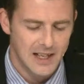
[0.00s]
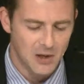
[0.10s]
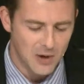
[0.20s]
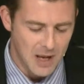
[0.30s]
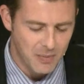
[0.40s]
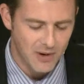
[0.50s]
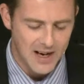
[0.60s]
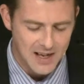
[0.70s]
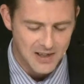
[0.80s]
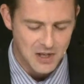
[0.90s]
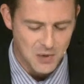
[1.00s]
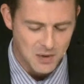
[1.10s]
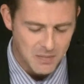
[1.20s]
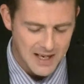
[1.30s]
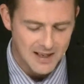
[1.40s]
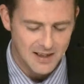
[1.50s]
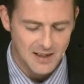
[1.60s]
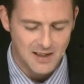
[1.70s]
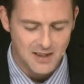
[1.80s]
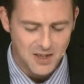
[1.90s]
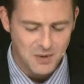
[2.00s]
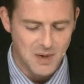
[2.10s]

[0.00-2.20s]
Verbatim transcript: And Lord, I pray that you would make this